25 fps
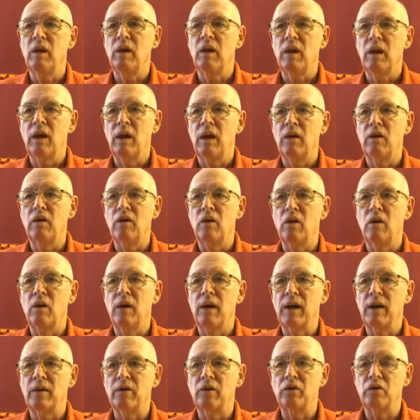and know
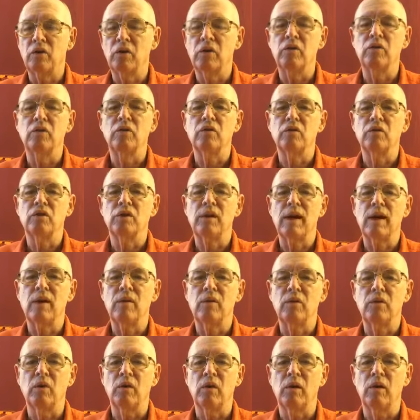how to turn your
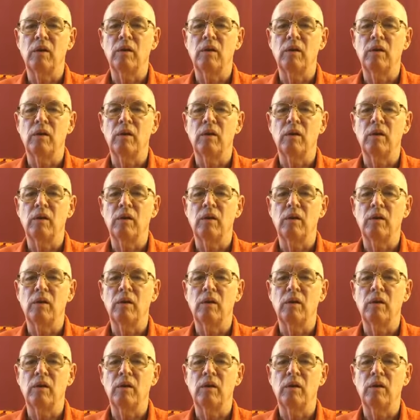sound on.